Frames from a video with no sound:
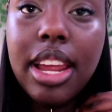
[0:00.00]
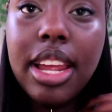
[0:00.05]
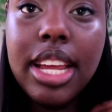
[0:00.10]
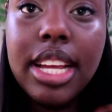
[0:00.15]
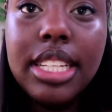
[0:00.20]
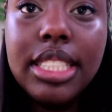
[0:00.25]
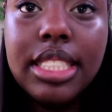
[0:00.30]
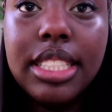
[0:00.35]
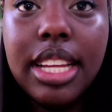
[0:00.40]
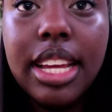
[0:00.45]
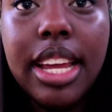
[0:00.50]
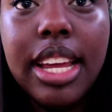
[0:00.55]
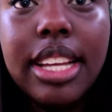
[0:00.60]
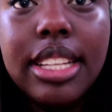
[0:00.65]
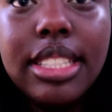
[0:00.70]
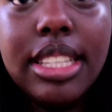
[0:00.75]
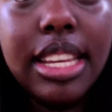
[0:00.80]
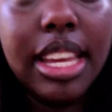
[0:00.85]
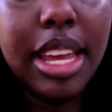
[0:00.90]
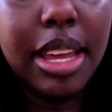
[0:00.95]
And today
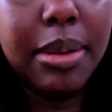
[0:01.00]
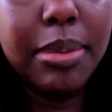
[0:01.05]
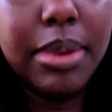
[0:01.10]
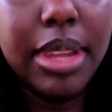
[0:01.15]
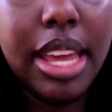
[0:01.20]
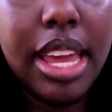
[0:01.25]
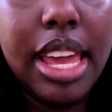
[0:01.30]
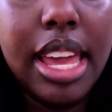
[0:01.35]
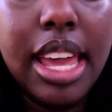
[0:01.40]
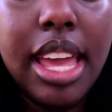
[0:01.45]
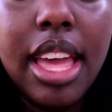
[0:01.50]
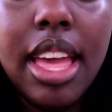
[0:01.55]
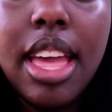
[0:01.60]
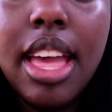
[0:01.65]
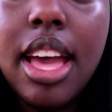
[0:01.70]
is a game day